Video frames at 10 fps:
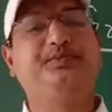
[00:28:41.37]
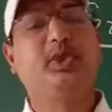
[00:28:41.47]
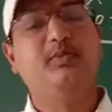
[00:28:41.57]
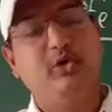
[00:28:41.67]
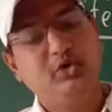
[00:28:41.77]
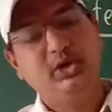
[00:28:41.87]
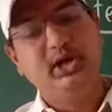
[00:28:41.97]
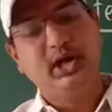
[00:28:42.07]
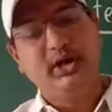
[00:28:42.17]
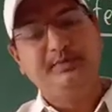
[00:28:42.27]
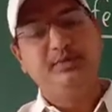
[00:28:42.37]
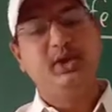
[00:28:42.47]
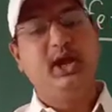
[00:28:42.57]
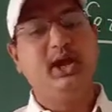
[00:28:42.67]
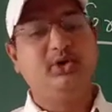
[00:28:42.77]
Mongolia
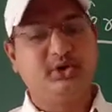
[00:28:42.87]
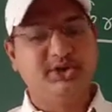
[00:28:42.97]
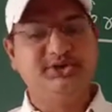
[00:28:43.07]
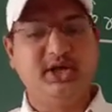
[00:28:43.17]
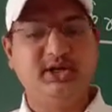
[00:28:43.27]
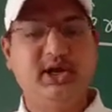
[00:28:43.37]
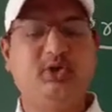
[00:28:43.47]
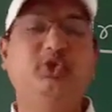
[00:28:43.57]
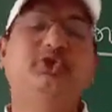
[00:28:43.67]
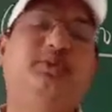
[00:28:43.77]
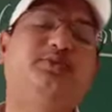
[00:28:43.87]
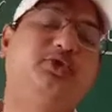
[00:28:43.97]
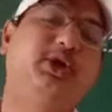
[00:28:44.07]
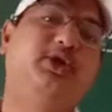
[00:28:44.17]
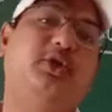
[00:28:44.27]
and northern China and goes up to the
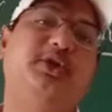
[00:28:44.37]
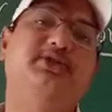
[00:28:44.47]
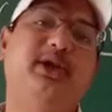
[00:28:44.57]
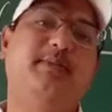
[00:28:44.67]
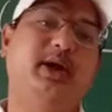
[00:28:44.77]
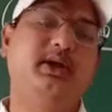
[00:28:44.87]
northern Japan.